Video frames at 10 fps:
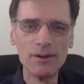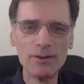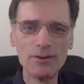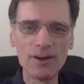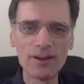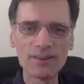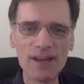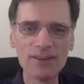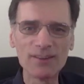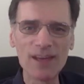Joining us
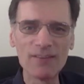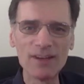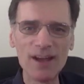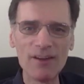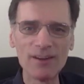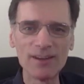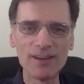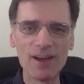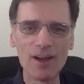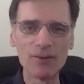now is Kevin
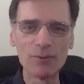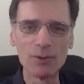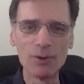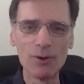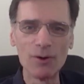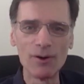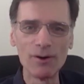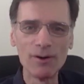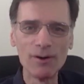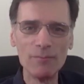Harrington,
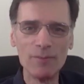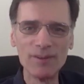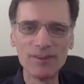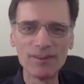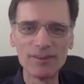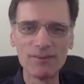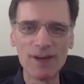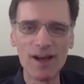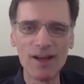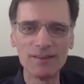entrepreneur, business
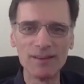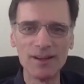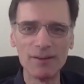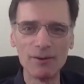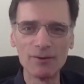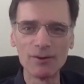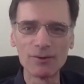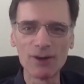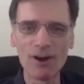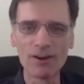savant, uh, original
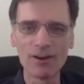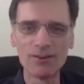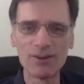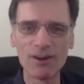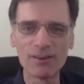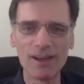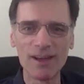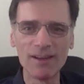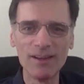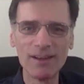shark on Shark
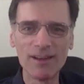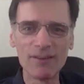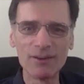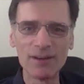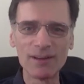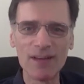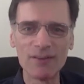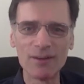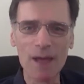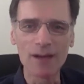Tank. Kevin, great to have
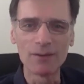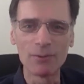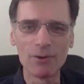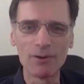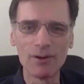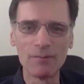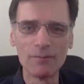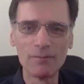you back in the program.